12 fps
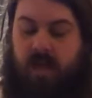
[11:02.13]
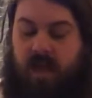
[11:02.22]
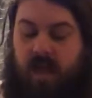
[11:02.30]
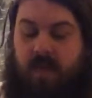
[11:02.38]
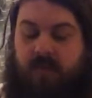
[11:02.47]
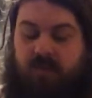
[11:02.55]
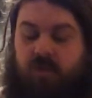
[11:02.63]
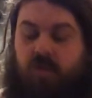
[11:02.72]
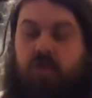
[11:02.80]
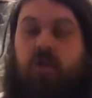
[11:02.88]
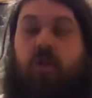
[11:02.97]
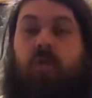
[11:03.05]
and I've just got
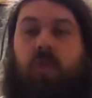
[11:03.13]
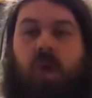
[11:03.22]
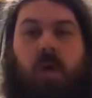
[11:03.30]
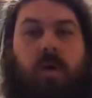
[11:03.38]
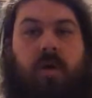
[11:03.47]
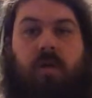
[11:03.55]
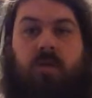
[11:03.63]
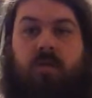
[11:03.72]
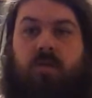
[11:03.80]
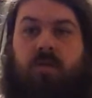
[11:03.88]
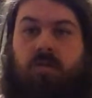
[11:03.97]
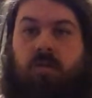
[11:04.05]
2 lower.
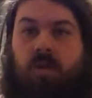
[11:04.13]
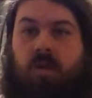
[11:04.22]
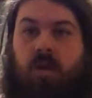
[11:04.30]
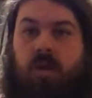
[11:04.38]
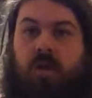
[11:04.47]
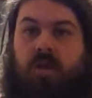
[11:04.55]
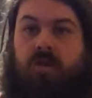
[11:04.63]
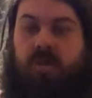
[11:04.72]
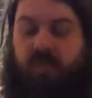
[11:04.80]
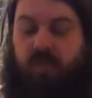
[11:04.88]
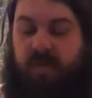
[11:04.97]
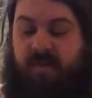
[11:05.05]
So
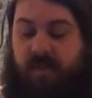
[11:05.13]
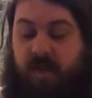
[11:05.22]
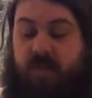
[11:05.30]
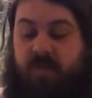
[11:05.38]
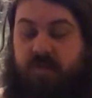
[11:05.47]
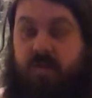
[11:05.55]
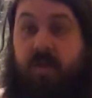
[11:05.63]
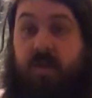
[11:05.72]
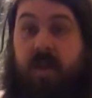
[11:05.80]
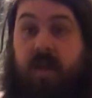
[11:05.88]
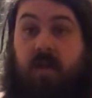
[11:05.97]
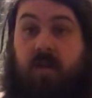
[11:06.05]
I've got my 5 string
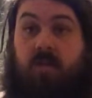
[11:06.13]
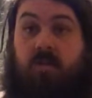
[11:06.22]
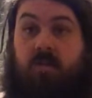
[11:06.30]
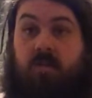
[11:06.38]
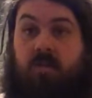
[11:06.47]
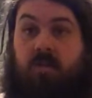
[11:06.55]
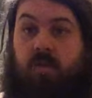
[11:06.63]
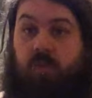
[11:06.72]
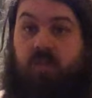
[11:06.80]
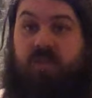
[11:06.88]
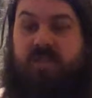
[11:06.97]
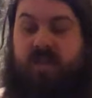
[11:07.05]
there,
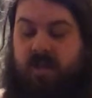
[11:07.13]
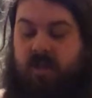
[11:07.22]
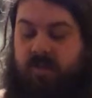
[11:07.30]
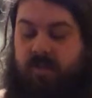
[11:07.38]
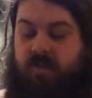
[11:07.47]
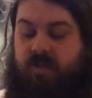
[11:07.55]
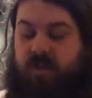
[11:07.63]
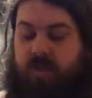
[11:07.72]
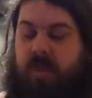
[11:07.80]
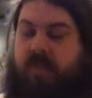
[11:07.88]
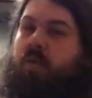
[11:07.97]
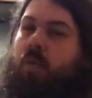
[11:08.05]
not standard 5 string,
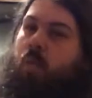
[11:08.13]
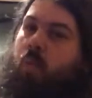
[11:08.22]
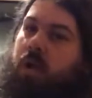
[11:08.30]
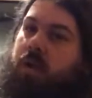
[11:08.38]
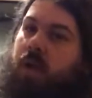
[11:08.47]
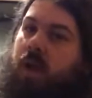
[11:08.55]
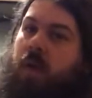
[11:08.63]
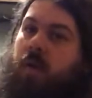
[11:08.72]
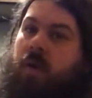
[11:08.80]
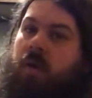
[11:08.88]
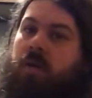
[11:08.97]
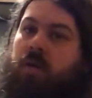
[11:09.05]
but I've got 1
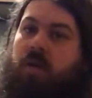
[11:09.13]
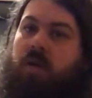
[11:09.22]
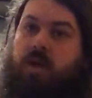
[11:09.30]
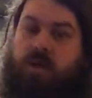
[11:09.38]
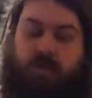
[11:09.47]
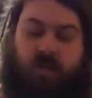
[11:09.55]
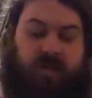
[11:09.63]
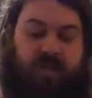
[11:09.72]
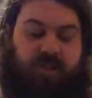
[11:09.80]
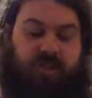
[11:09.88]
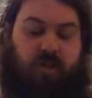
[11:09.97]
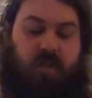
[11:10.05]
lower,
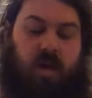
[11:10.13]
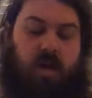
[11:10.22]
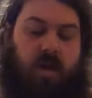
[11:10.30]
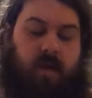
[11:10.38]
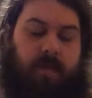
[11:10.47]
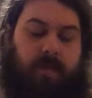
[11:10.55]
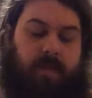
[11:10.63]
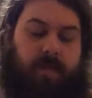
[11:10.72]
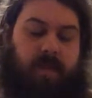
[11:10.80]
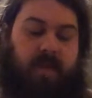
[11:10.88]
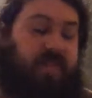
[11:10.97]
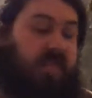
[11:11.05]
which
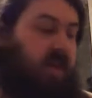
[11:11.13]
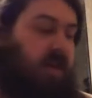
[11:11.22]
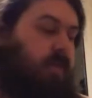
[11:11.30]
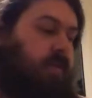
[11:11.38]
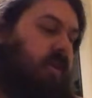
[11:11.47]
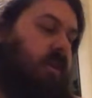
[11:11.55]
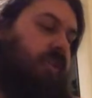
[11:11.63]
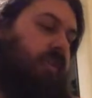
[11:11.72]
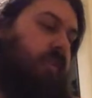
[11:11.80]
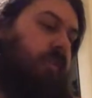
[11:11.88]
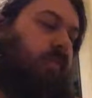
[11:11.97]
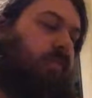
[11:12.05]
I think I'm going to
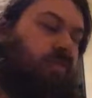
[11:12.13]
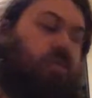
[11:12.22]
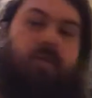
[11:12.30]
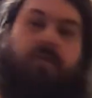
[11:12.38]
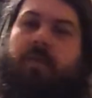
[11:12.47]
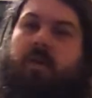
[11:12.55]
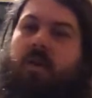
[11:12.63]
tune sort of